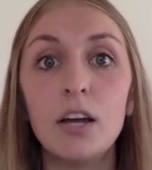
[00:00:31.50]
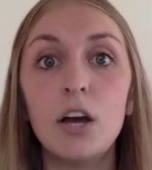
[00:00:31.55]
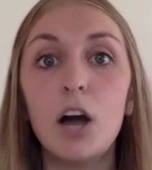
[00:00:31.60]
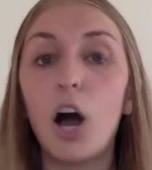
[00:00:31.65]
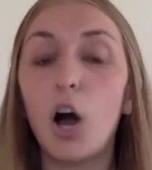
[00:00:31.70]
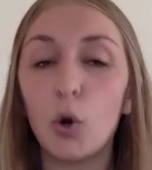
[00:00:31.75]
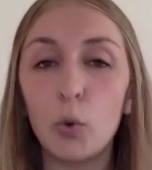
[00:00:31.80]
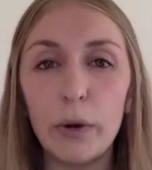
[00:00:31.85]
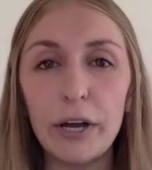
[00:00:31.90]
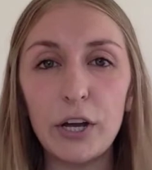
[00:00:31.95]
A
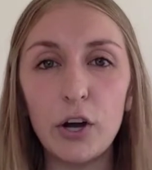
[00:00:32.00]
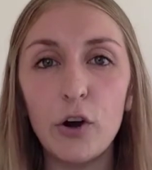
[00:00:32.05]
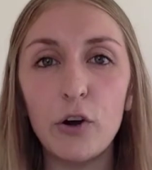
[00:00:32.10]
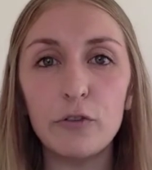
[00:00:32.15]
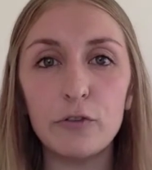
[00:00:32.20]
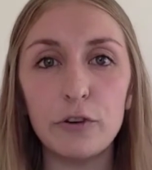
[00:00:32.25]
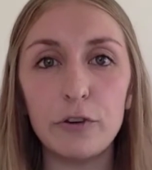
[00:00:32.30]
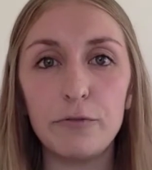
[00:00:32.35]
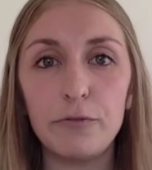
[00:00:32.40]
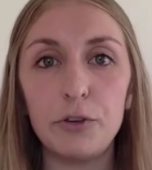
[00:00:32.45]
quick
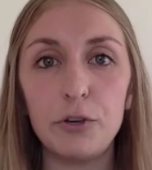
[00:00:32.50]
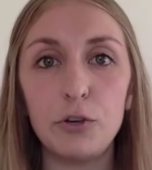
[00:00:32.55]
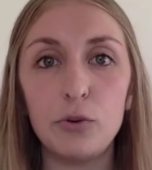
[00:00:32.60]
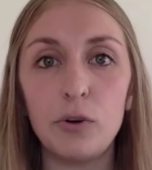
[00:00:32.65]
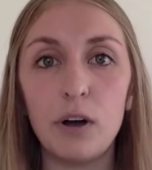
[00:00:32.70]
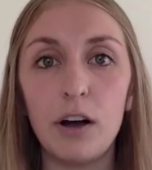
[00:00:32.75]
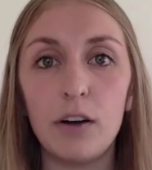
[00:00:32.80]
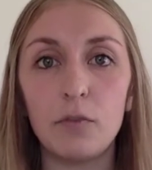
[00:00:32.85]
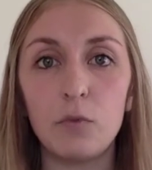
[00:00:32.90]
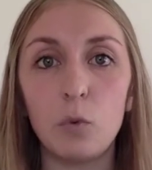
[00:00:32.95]
overview
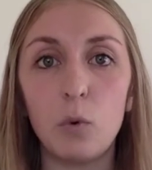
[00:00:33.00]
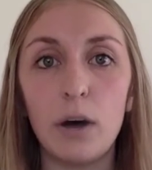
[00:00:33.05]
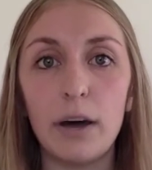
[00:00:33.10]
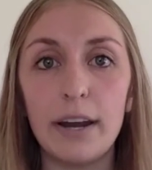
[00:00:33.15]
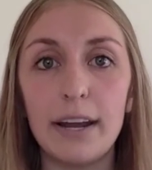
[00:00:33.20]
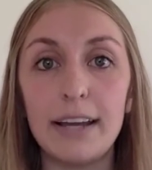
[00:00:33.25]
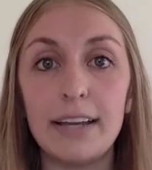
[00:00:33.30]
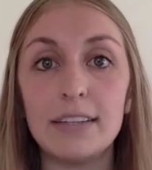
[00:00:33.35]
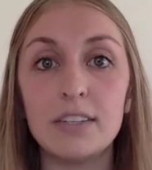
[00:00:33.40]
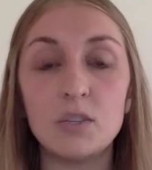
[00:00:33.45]
of what
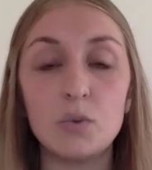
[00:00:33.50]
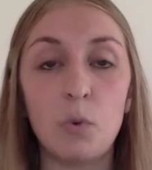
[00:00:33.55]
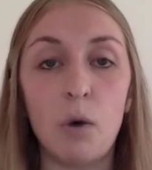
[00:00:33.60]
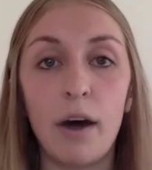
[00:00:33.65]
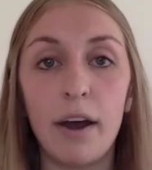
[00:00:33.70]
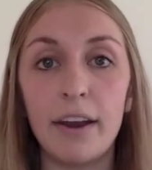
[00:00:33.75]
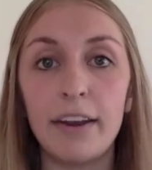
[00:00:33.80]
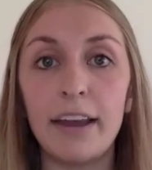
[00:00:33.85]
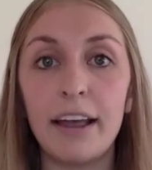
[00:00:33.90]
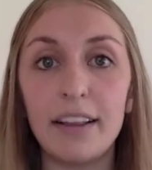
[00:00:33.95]
a
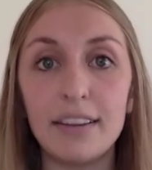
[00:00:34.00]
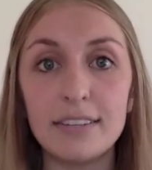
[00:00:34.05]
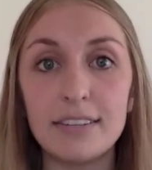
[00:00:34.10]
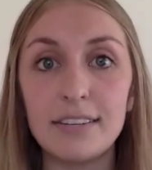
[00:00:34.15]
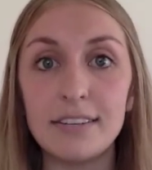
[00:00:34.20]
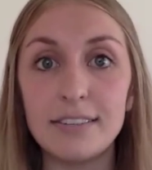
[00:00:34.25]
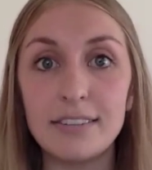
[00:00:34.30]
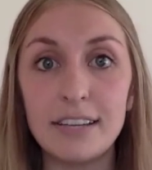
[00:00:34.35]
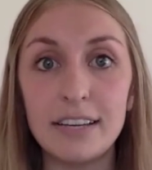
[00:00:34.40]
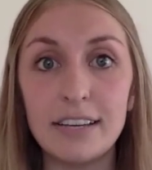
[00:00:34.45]
SWOT
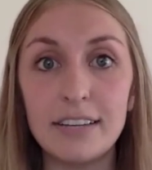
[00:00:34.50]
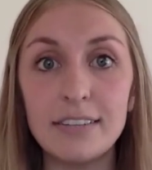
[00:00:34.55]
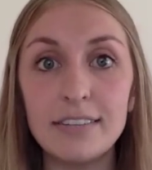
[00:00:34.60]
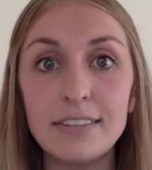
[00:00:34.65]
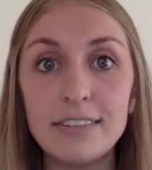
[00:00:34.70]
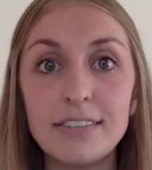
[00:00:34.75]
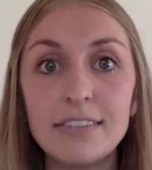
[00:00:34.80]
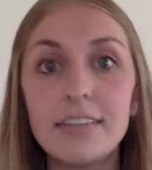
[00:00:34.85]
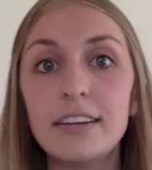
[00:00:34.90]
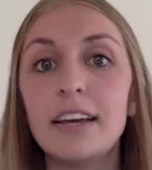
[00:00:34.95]
analysis
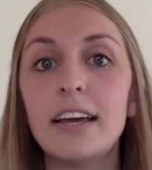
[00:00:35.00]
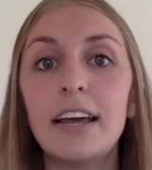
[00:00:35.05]
is.